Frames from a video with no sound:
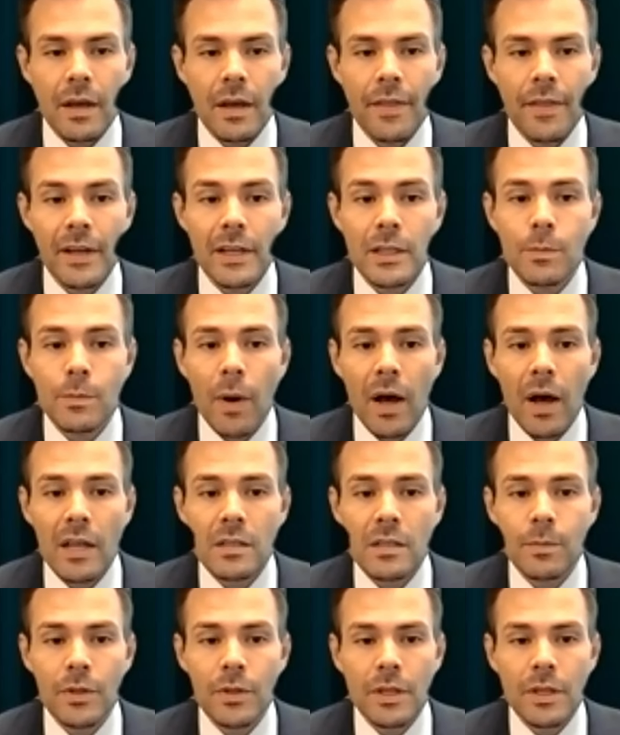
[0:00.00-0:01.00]
I think it's
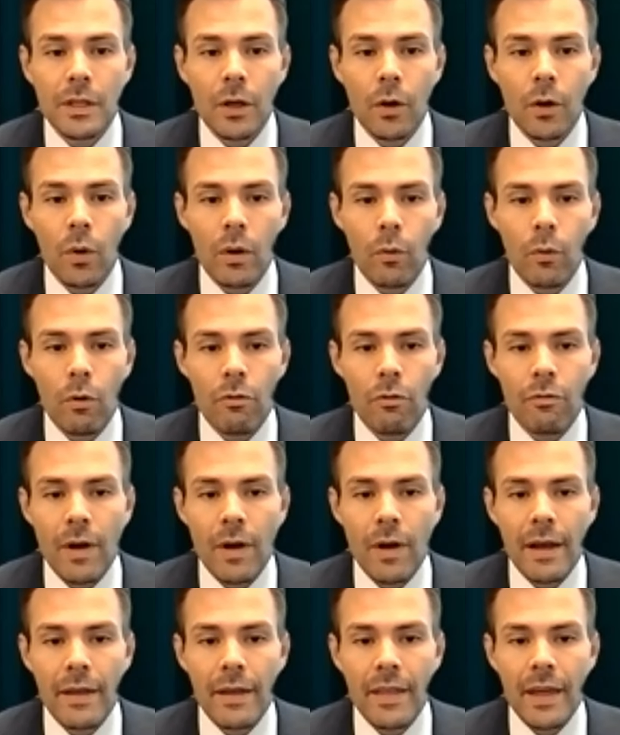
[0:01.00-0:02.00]
possible that the court will
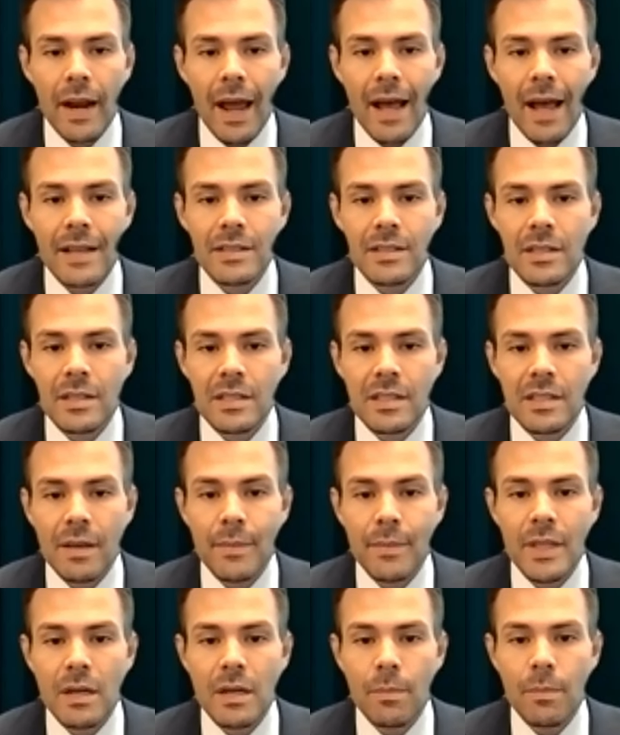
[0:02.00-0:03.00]
find that as to
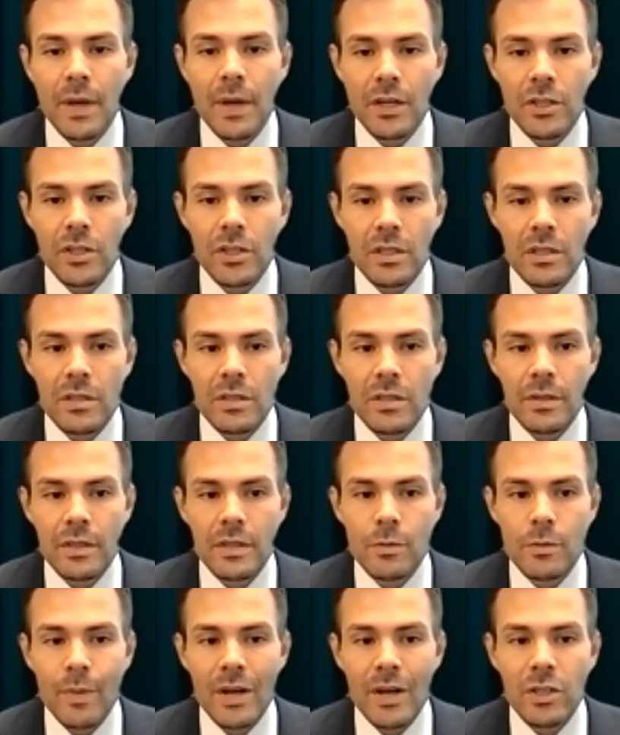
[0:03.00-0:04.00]
some of the depictions,
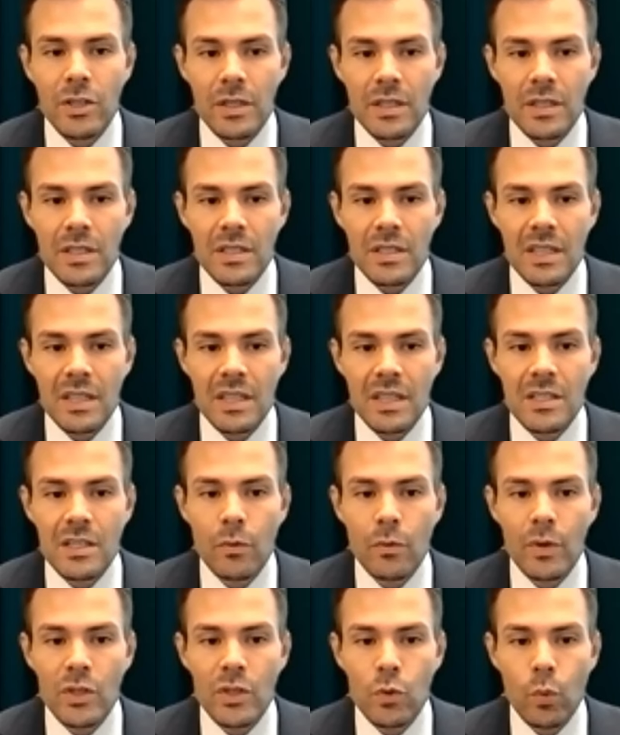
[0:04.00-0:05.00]
especially scenes
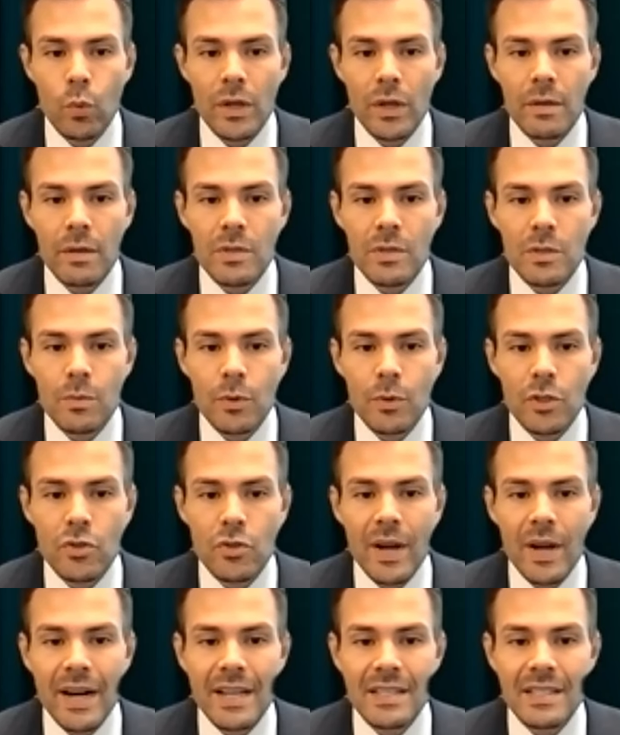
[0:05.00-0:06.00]
in which Williams is
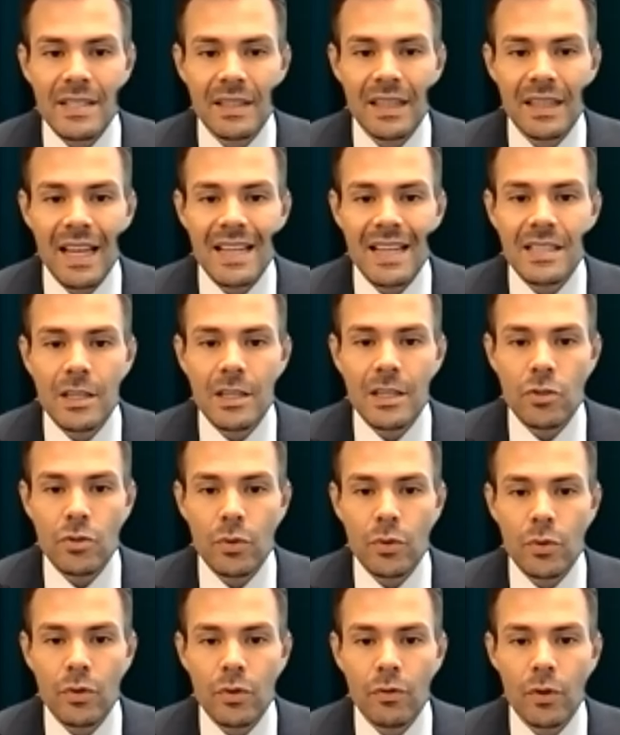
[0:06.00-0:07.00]
portrayed as less than
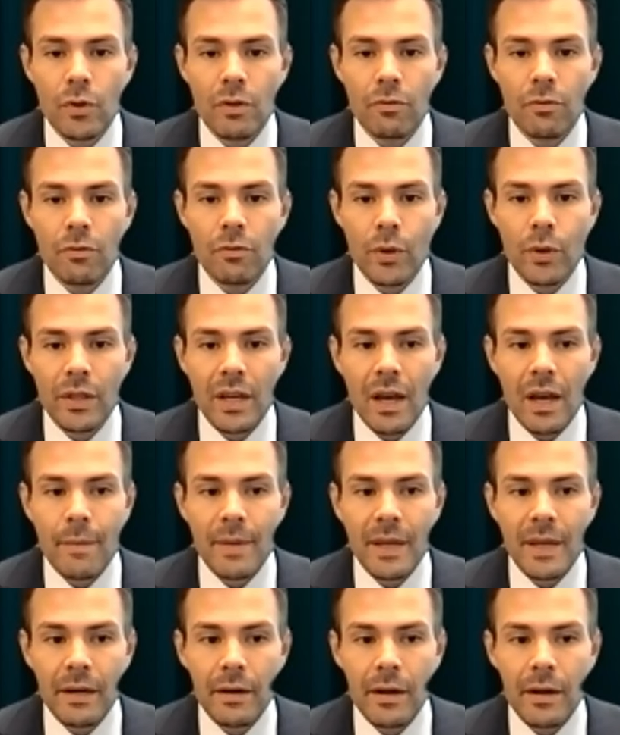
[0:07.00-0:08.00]
truthful and
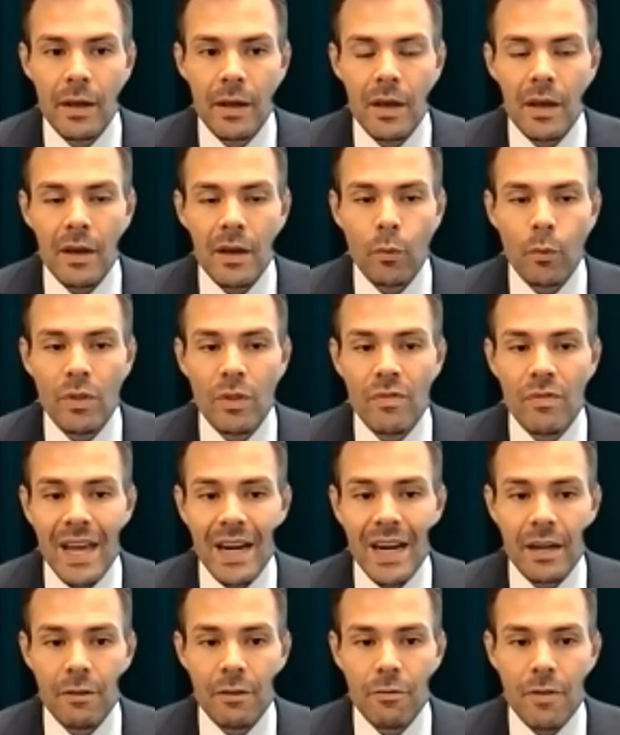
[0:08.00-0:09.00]
forthcoming with
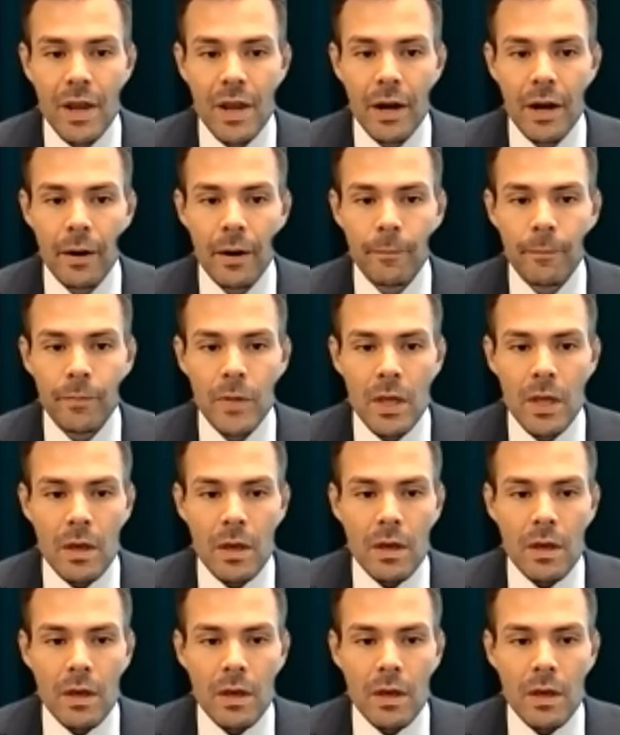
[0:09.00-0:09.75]
Vanity Fair,